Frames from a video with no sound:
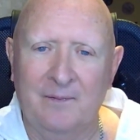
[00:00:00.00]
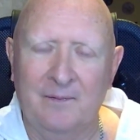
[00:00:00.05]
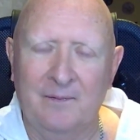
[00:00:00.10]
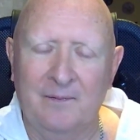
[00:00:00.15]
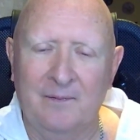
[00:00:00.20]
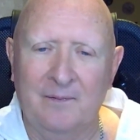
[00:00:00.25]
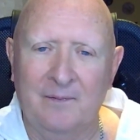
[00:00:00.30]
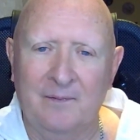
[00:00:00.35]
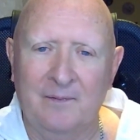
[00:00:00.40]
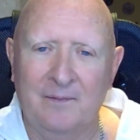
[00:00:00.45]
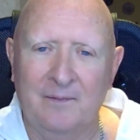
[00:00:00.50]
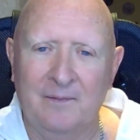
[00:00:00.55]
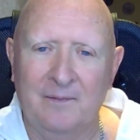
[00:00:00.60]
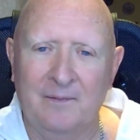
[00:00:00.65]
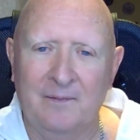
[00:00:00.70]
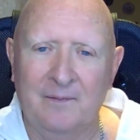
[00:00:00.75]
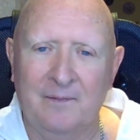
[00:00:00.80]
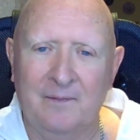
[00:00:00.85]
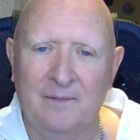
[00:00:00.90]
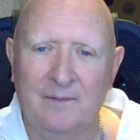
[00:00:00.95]

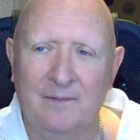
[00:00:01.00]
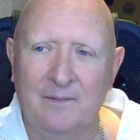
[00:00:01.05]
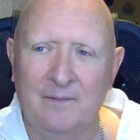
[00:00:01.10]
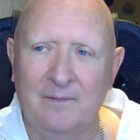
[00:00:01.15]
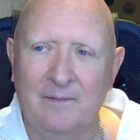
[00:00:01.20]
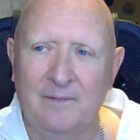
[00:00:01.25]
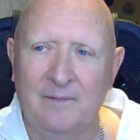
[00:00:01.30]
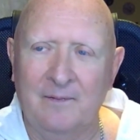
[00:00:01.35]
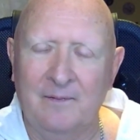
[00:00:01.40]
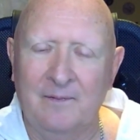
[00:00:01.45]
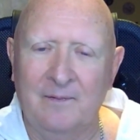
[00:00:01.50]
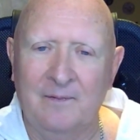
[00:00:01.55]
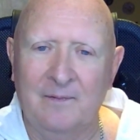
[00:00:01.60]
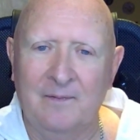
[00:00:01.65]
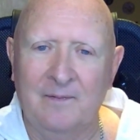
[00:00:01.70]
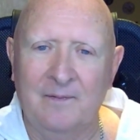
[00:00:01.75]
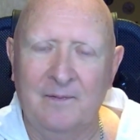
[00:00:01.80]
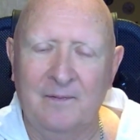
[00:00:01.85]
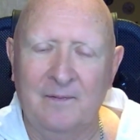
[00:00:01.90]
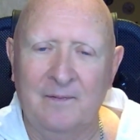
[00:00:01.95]

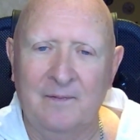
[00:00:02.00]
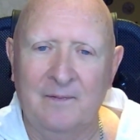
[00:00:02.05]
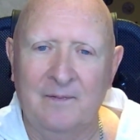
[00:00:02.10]
This person isn't speaking.